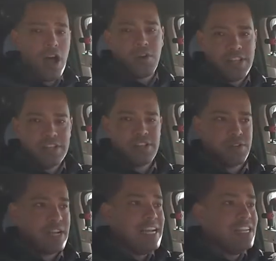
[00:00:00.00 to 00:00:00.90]
auto
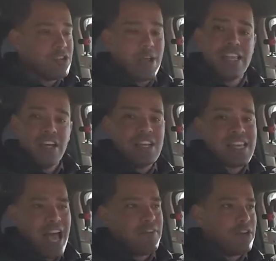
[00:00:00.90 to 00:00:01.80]
industry. So it
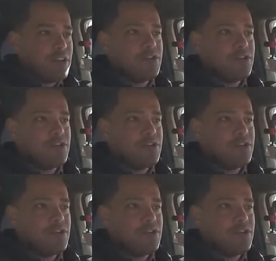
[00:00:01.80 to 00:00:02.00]
does have